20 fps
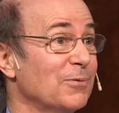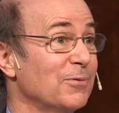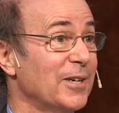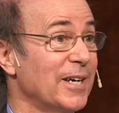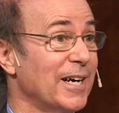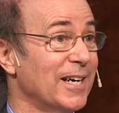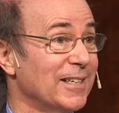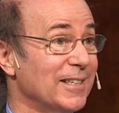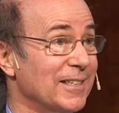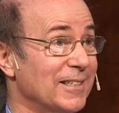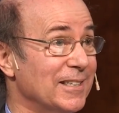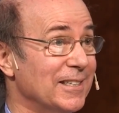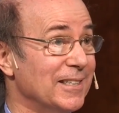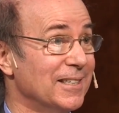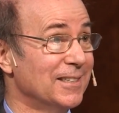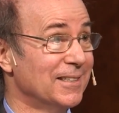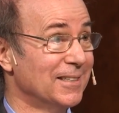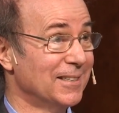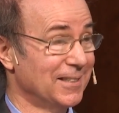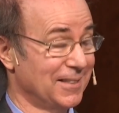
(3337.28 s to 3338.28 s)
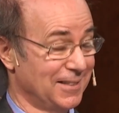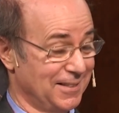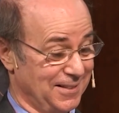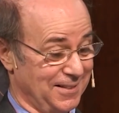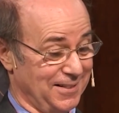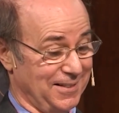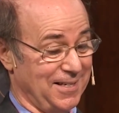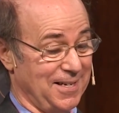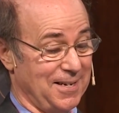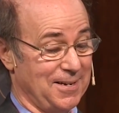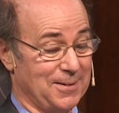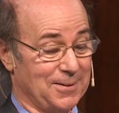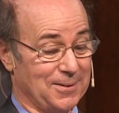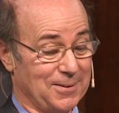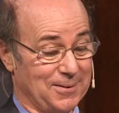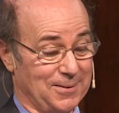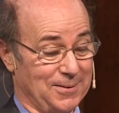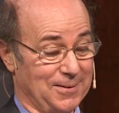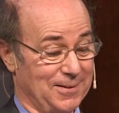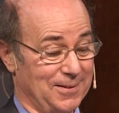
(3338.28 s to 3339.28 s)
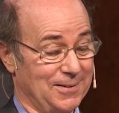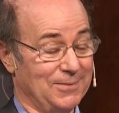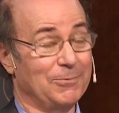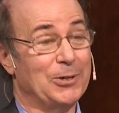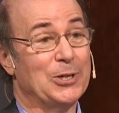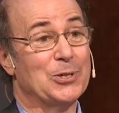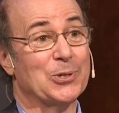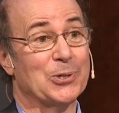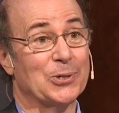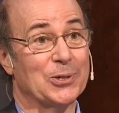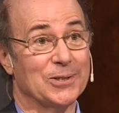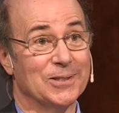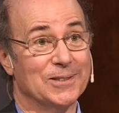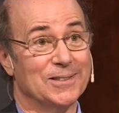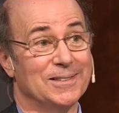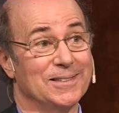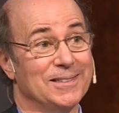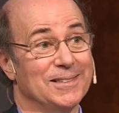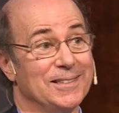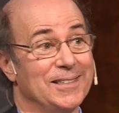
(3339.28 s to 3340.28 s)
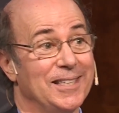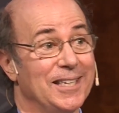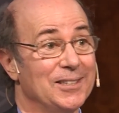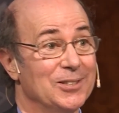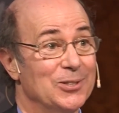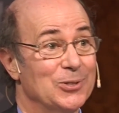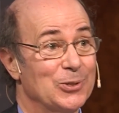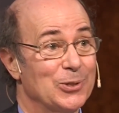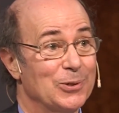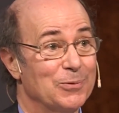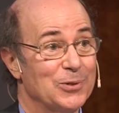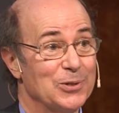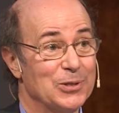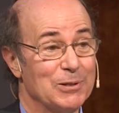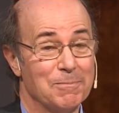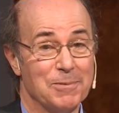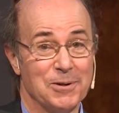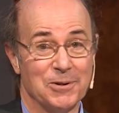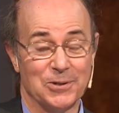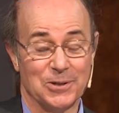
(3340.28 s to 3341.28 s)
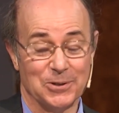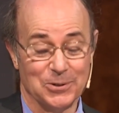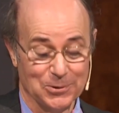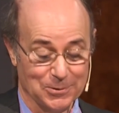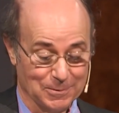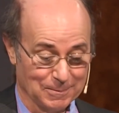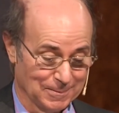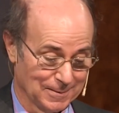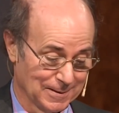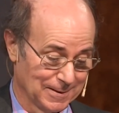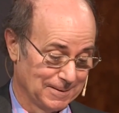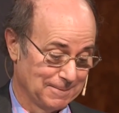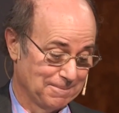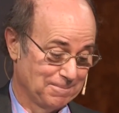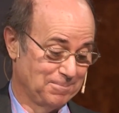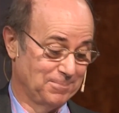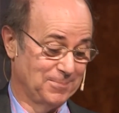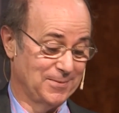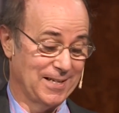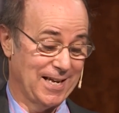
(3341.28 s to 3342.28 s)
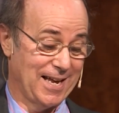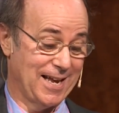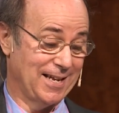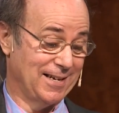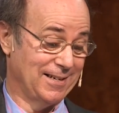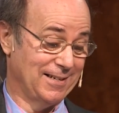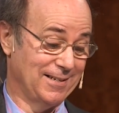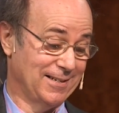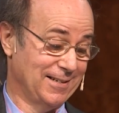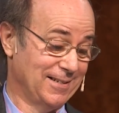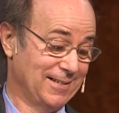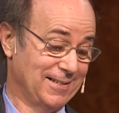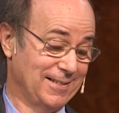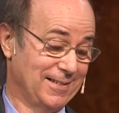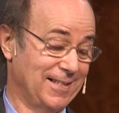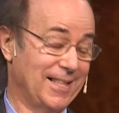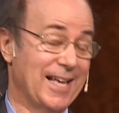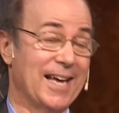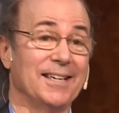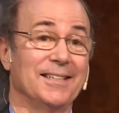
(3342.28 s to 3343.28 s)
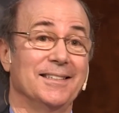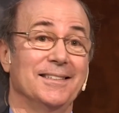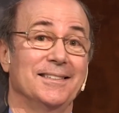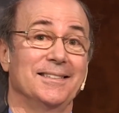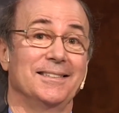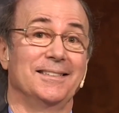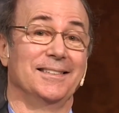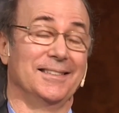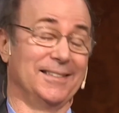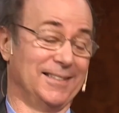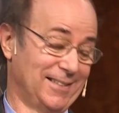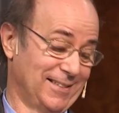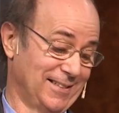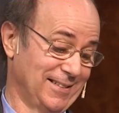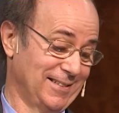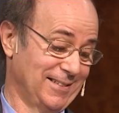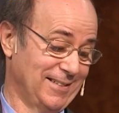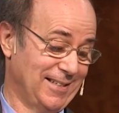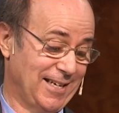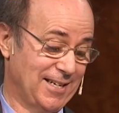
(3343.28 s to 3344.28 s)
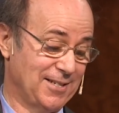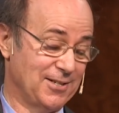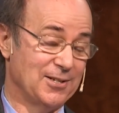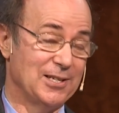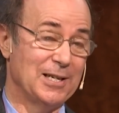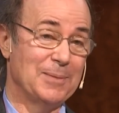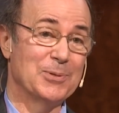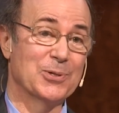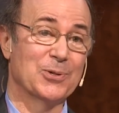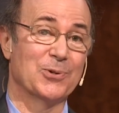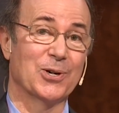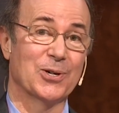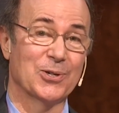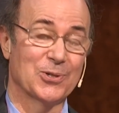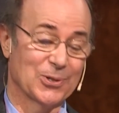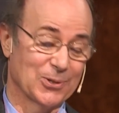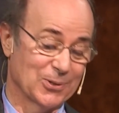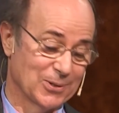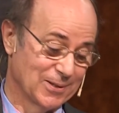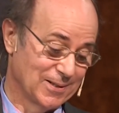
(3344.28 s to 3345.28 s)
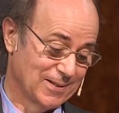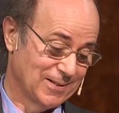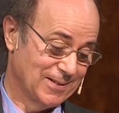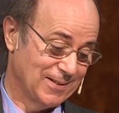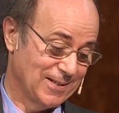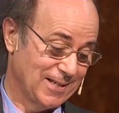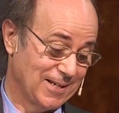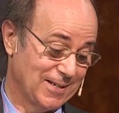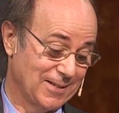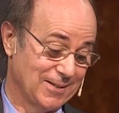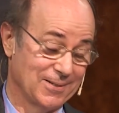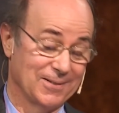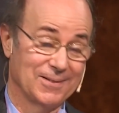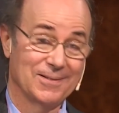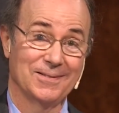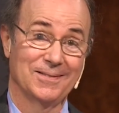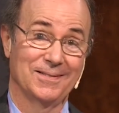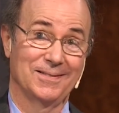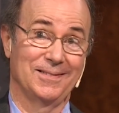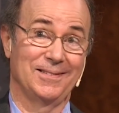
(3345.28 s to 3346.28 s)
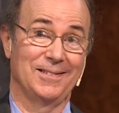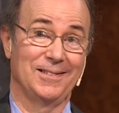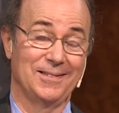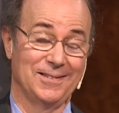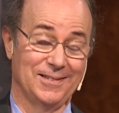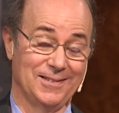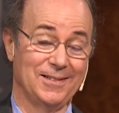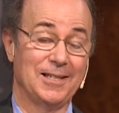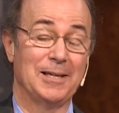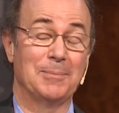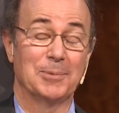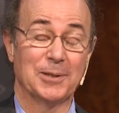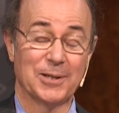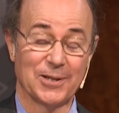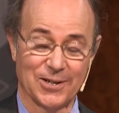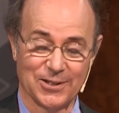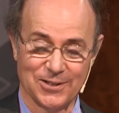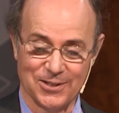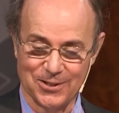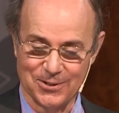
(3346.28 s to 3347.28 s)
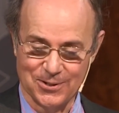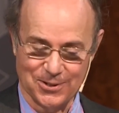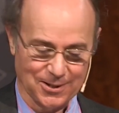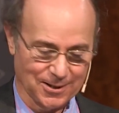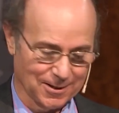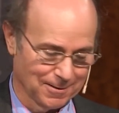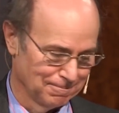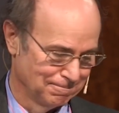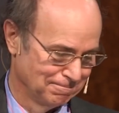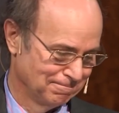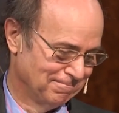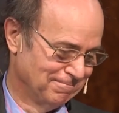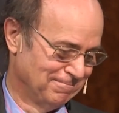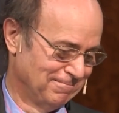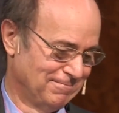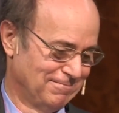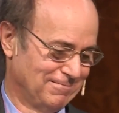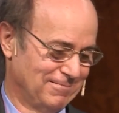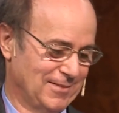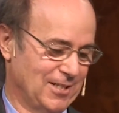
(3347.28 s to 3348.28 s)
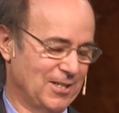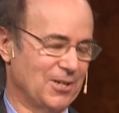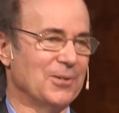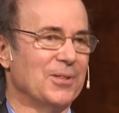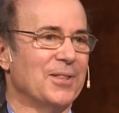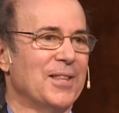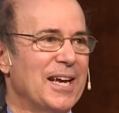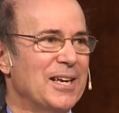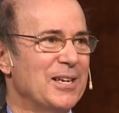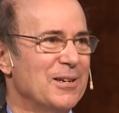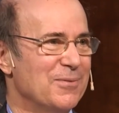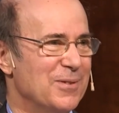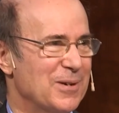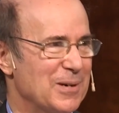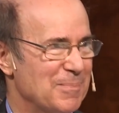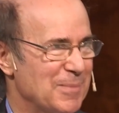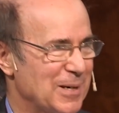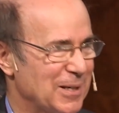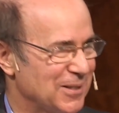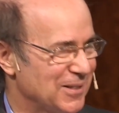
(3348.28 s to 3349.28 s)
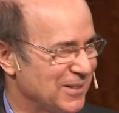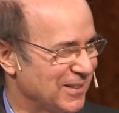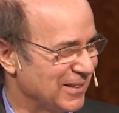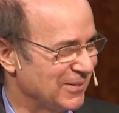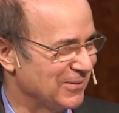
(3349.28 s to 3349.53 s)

of reality is richer than the surface appearance, and that its deep structure is deeply artistic. So thank you very much.